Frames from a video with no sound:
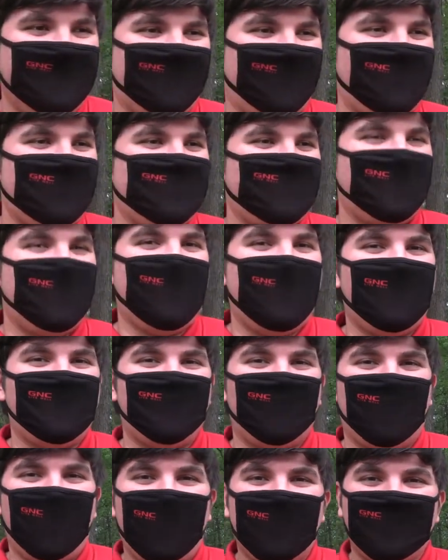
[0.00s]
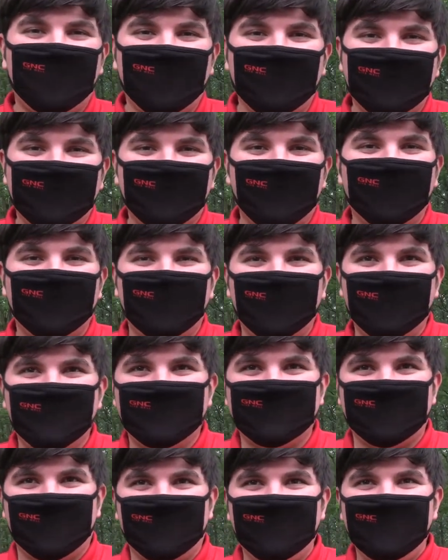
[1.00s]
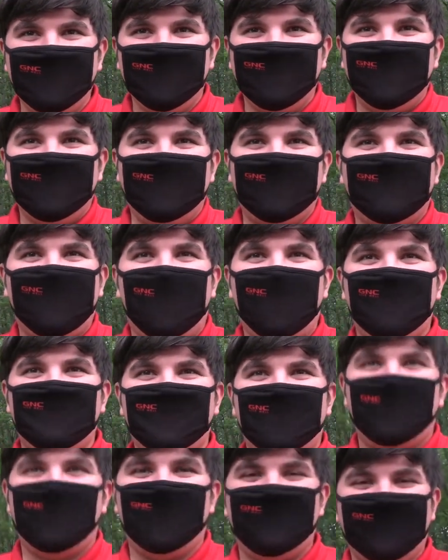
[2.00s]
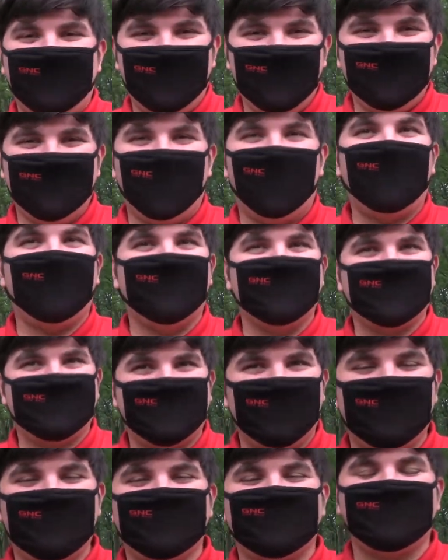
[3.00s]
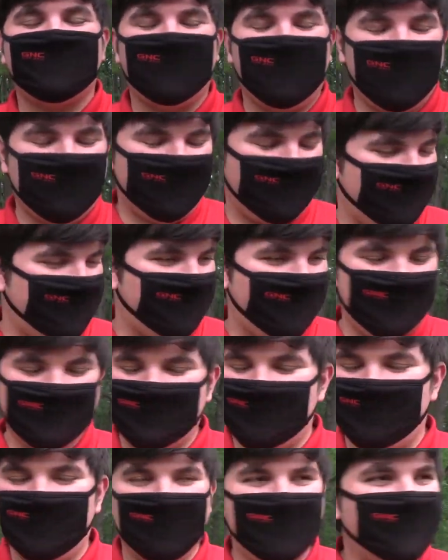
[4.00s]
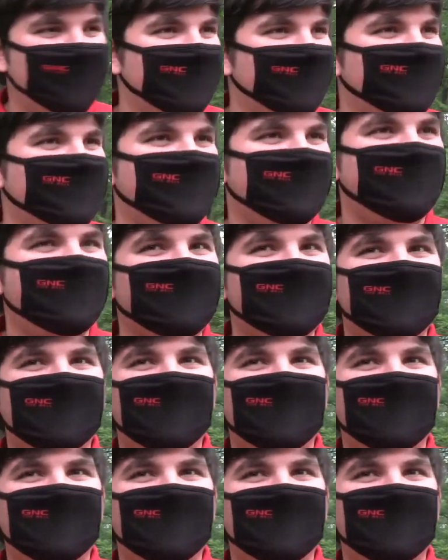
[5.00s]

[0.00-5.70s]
First we had Robert the loser. He came here and he lost. He was the big loser.